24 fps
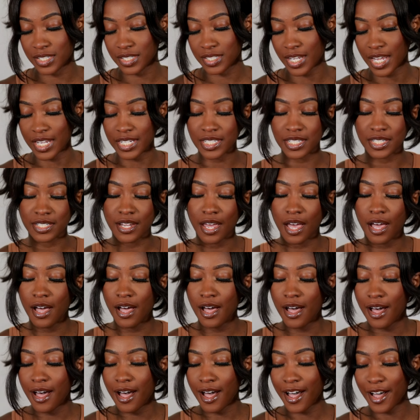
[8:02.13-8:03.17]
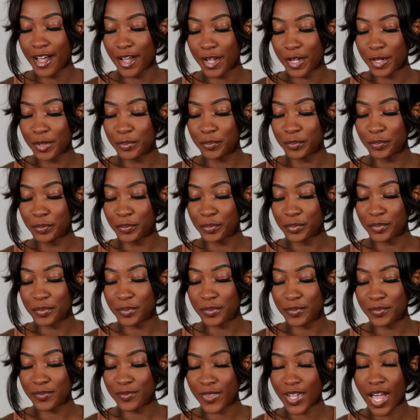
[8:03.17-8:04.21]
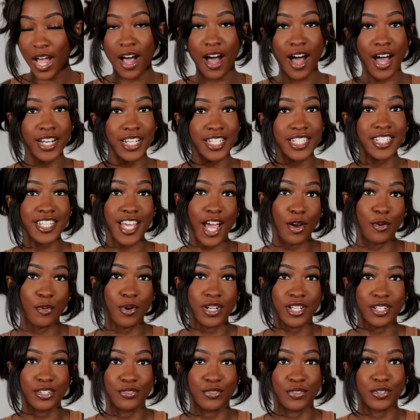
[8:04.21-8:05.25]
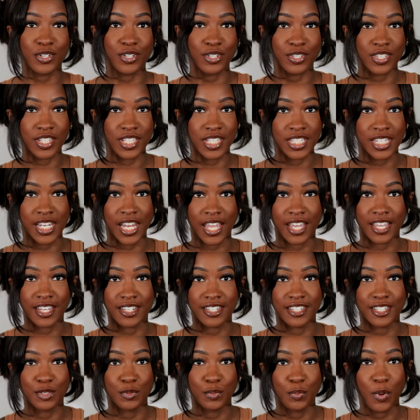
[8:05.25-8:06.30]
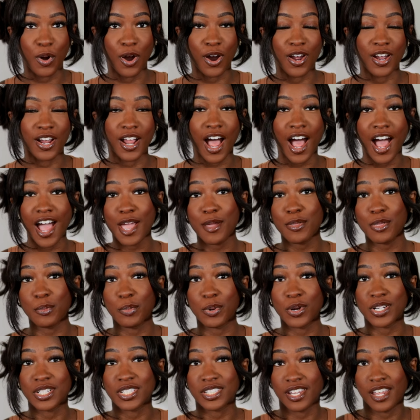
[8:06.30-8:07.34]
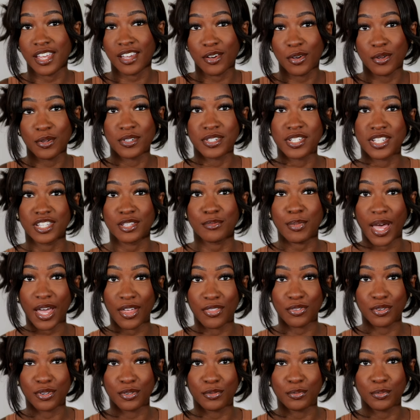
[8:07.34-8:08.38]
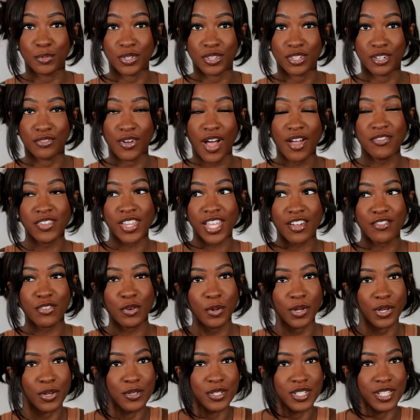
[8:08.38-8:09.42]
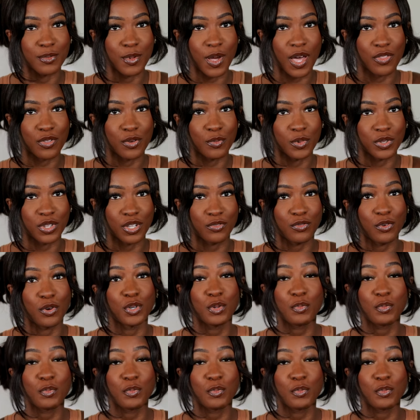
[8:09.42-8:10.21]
Yes. Um, honestly, I want it for the stand part. I am the person that goes to the bathroom with their phone. I feel like everyone goes to the bathroom with their phone.